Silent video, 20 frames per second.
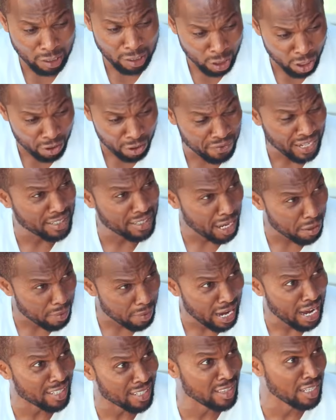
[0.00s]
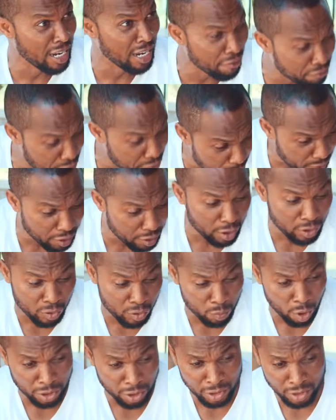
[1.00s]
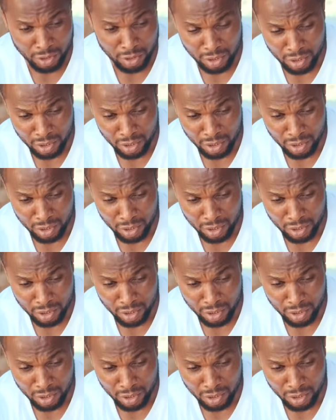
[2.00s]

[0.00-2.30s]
My love, Adama has left me this morning.